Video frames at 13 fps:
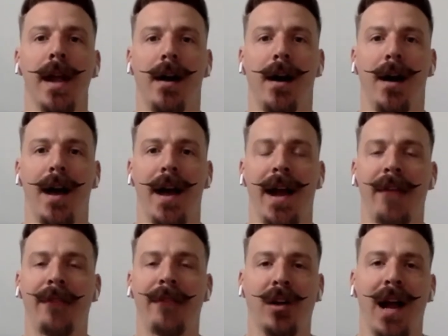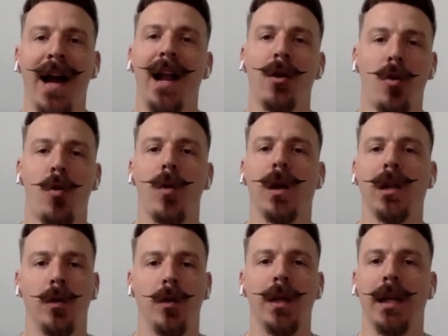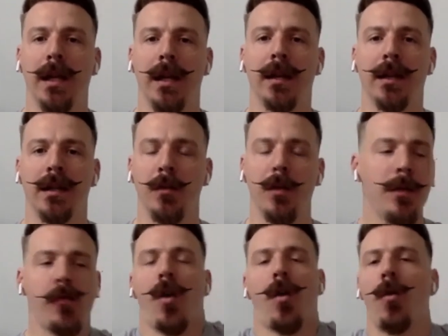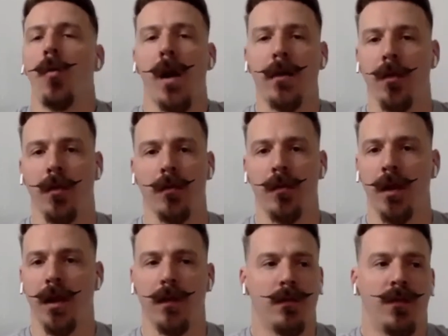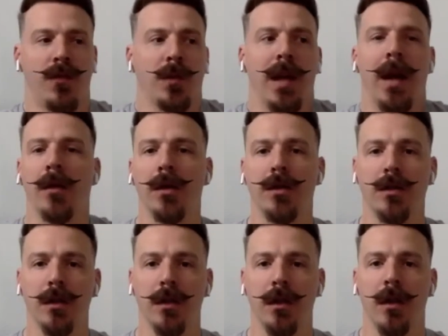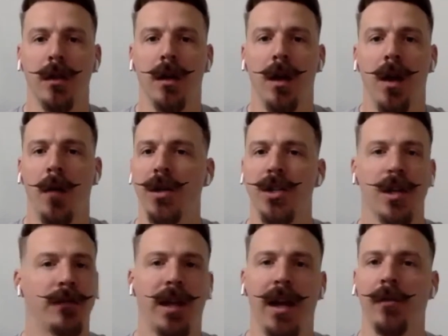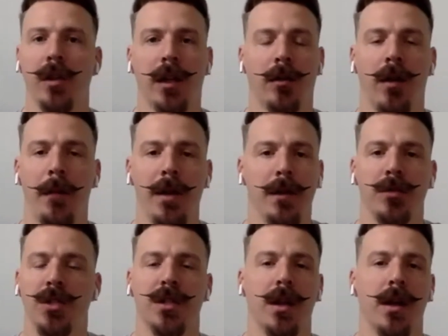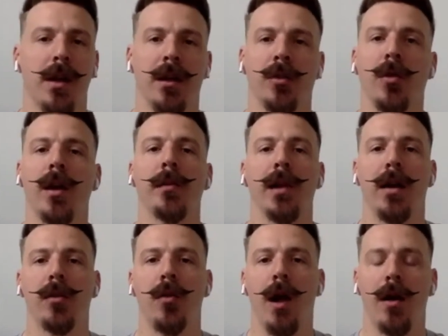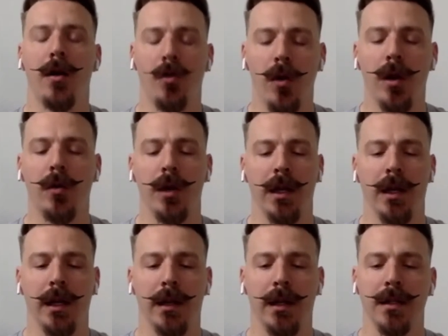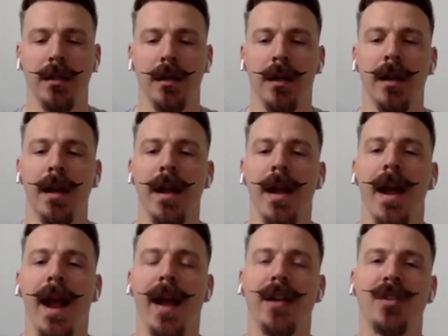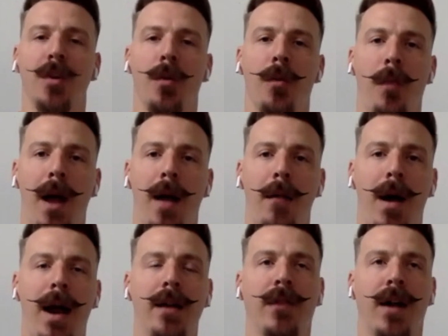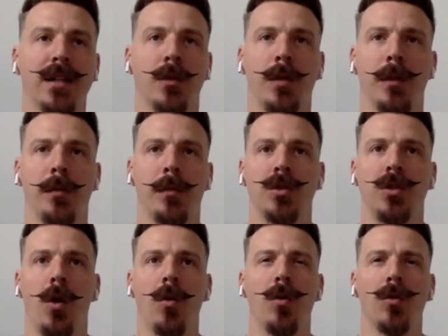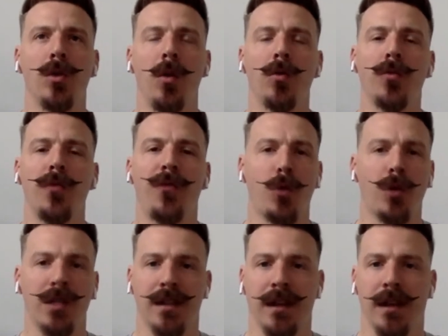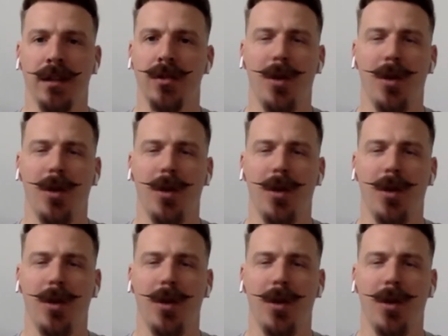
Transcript: And I forgot how quickly we can get things. We moved our whole weight room in 3 hours. We shifted everything around. It was just incredibly how quick we can get things done. And so my advice to people is don't force things.